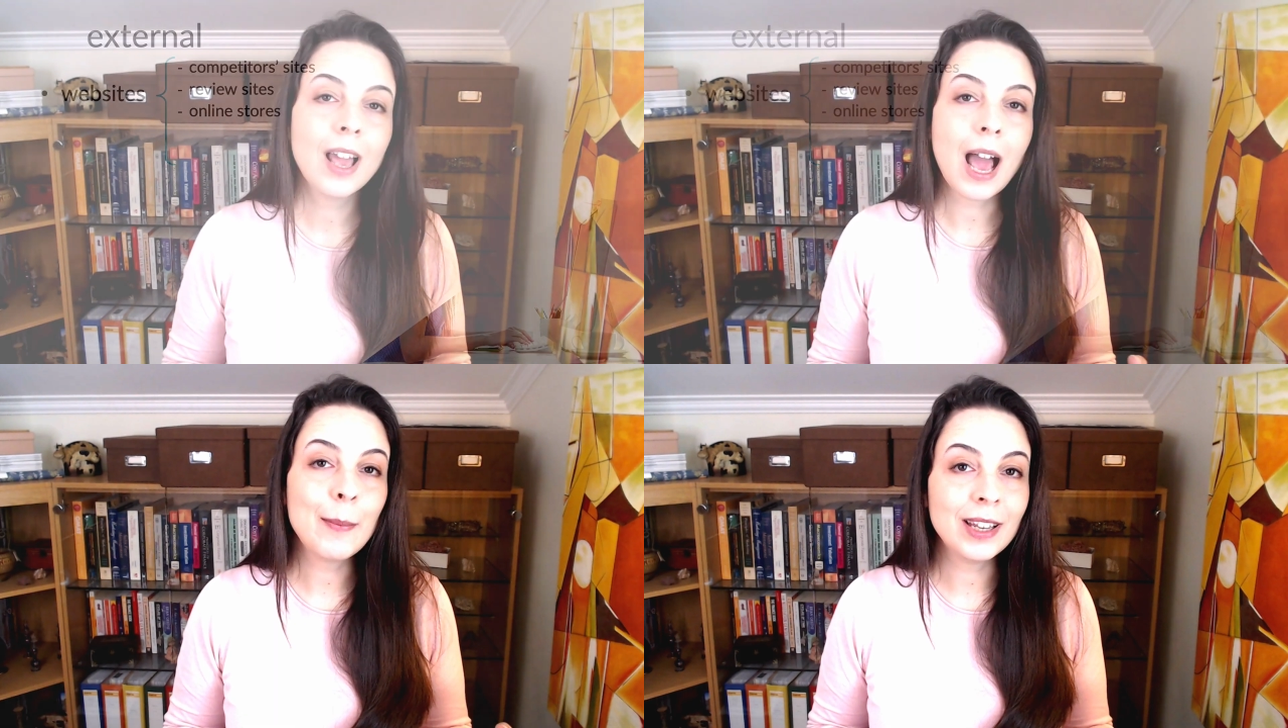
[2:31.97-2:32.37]

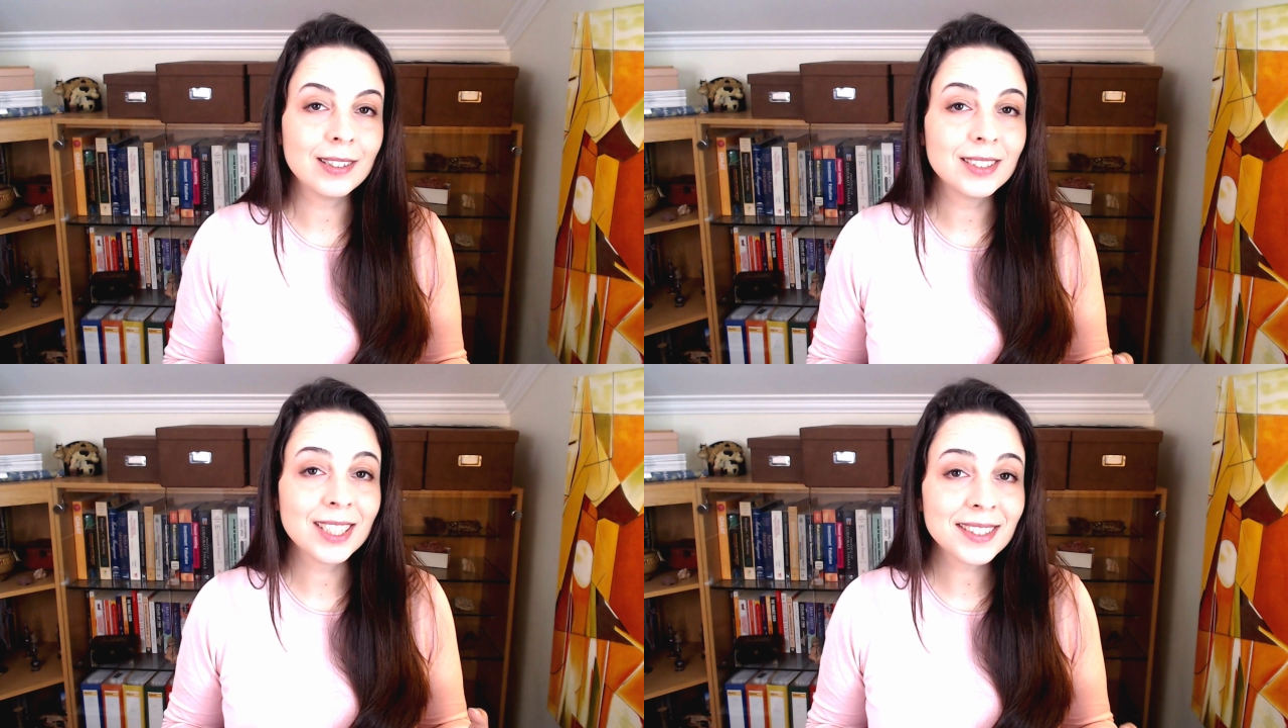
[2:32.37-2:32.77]
I
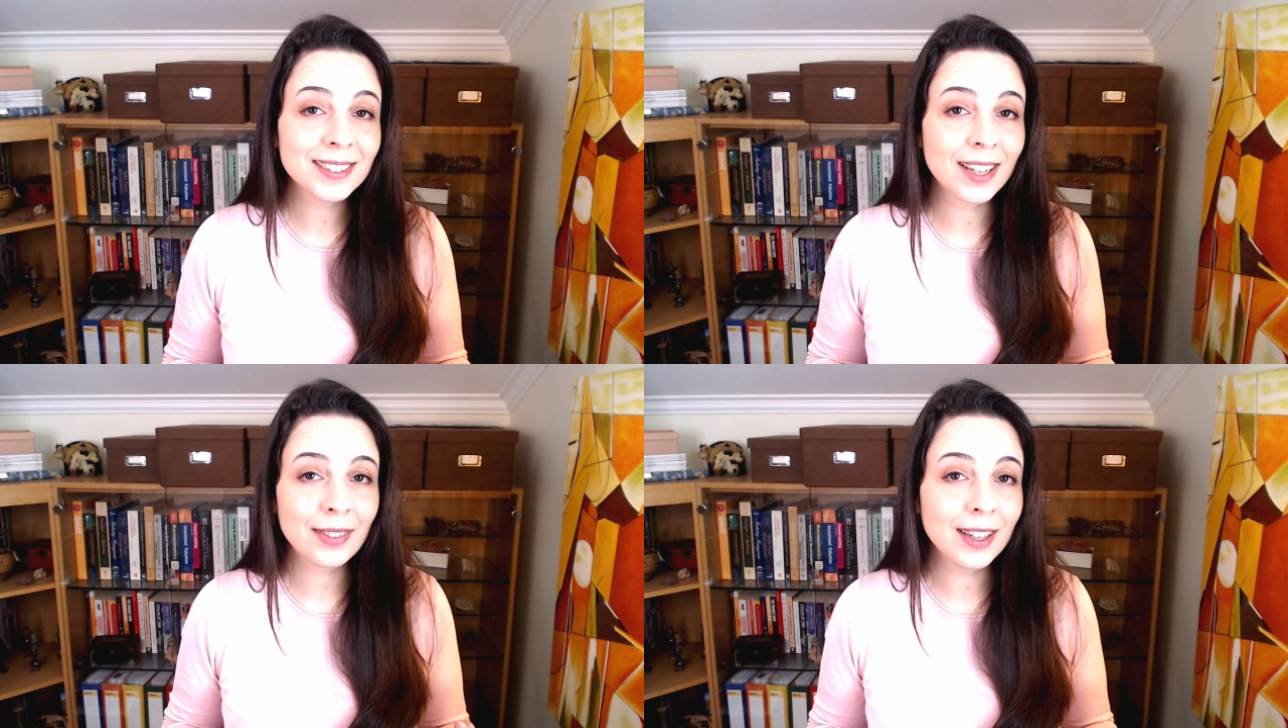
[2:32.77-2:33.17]
mean,
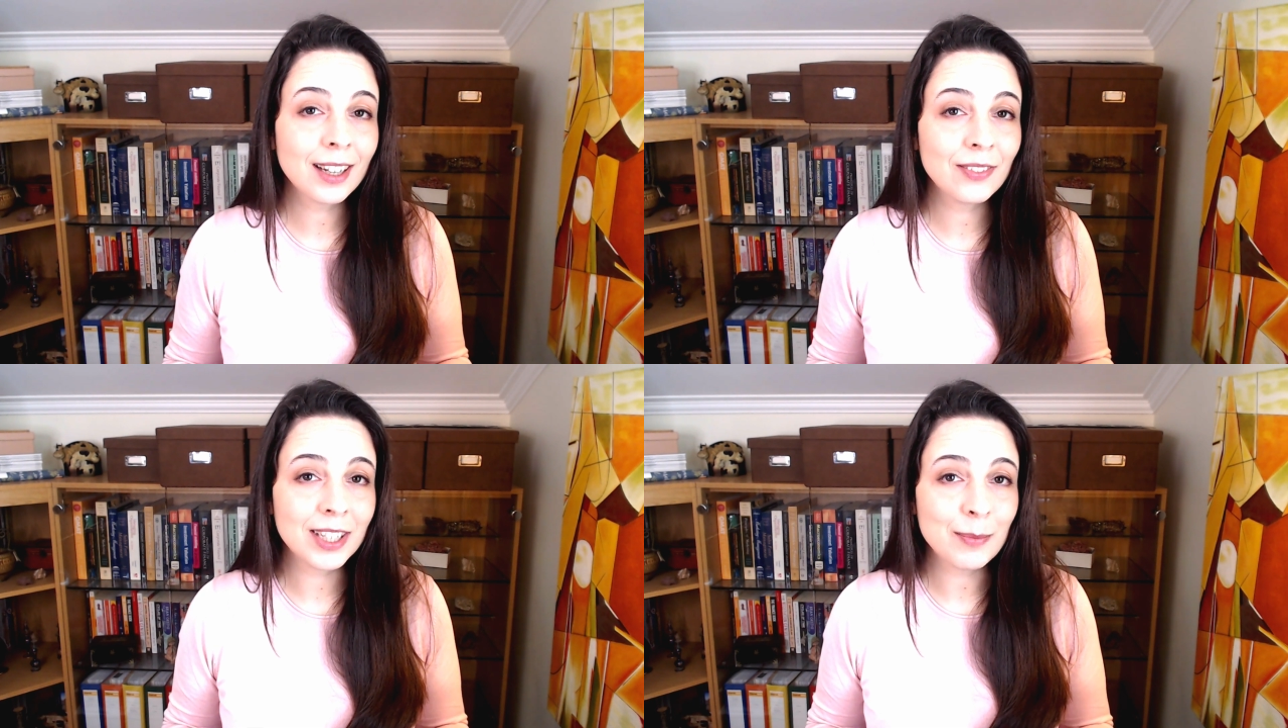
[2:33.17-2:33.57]
just
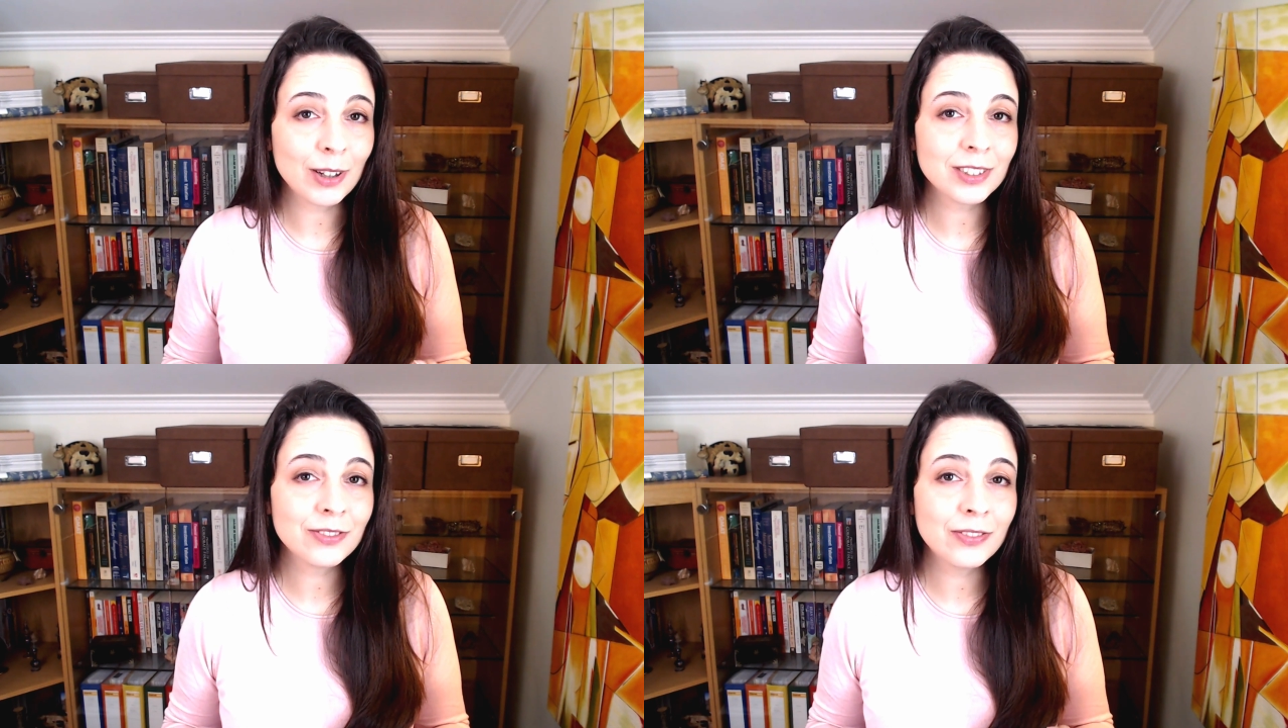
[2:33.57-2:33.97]
think of the
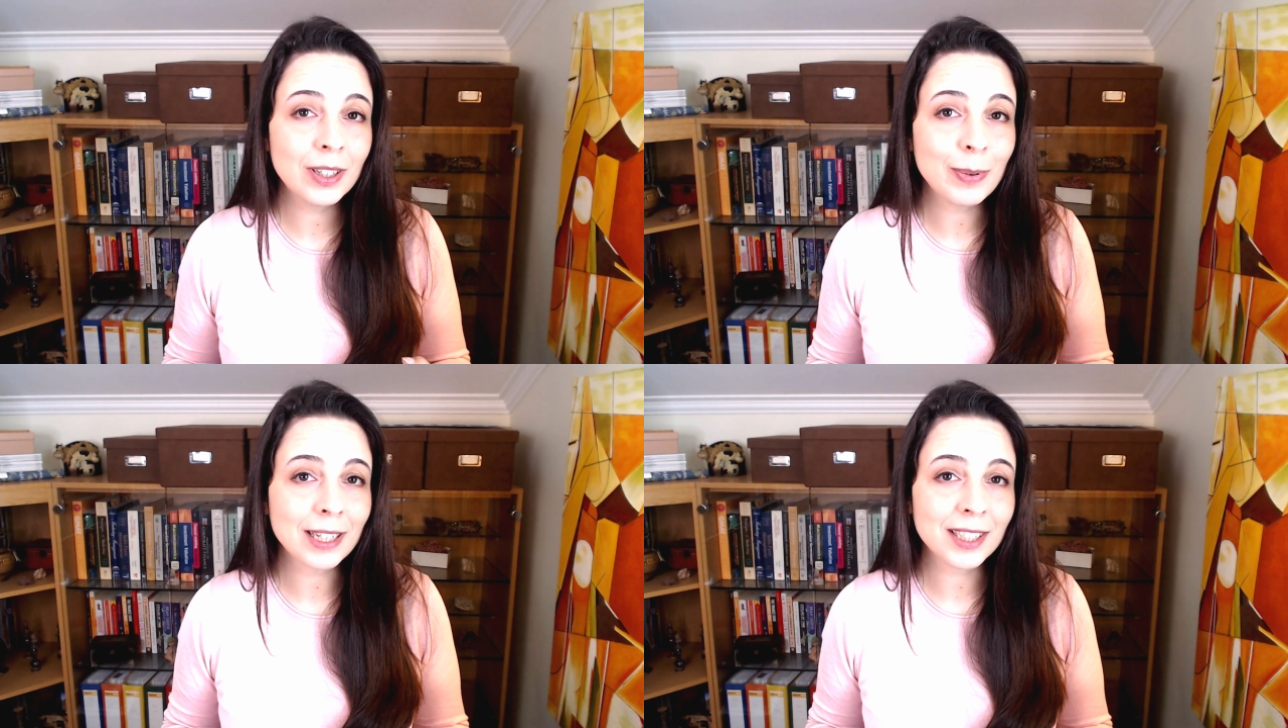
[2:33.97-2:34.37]
amount of
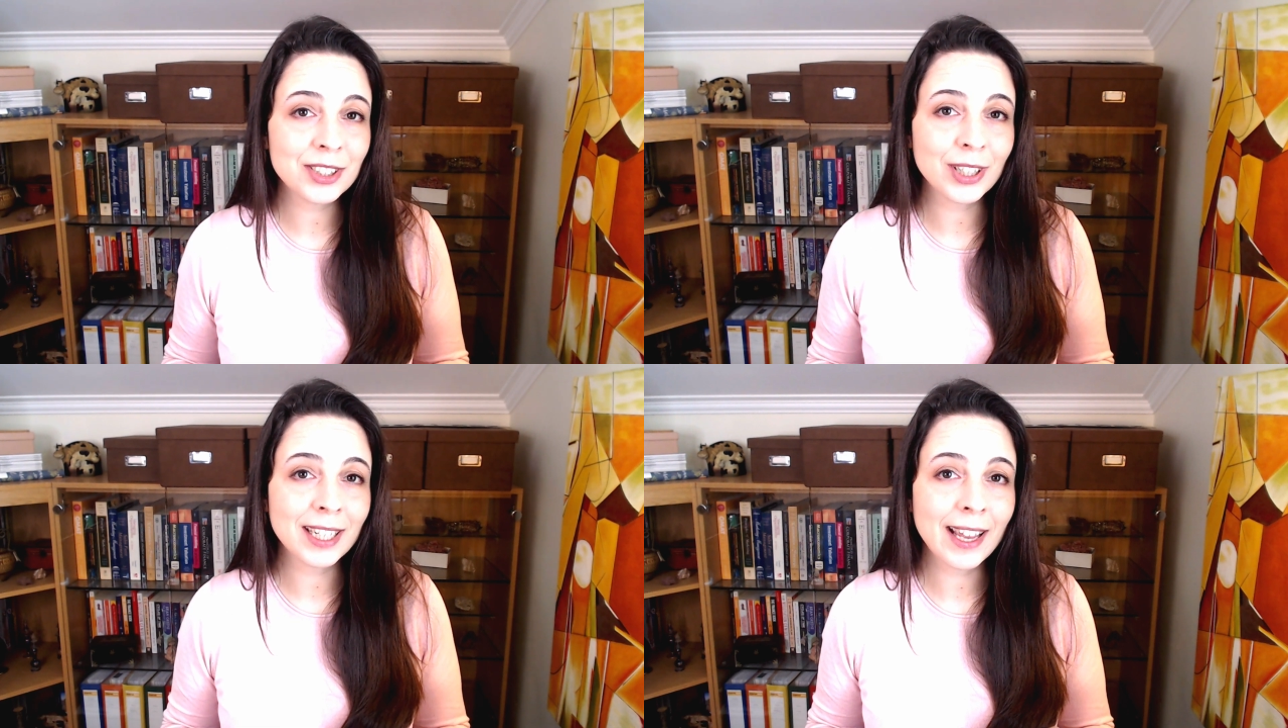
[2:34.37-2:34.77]
feedback
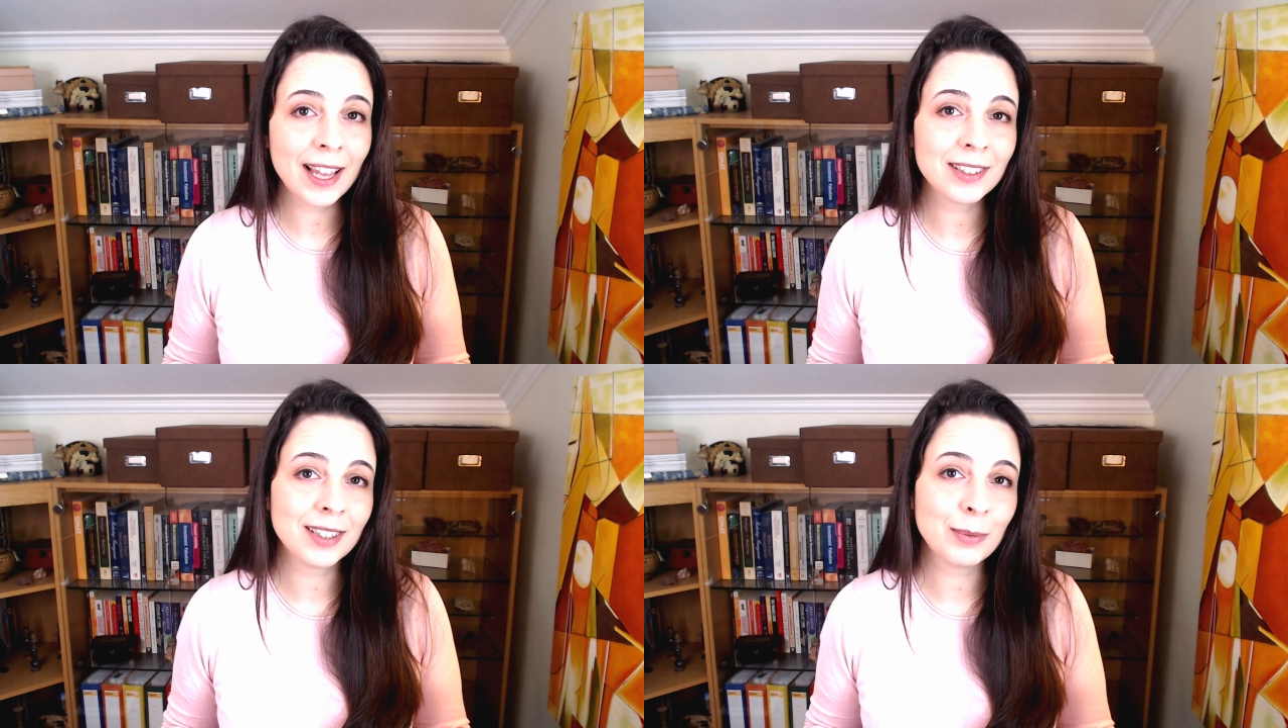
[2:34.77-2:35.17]
that you can get